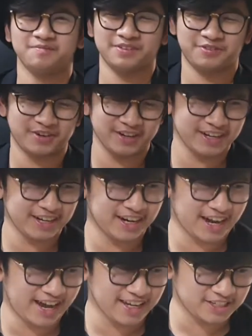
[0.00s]
before
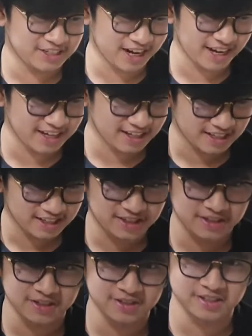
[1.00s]
I tried
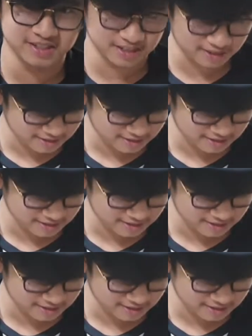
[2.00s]
to use it.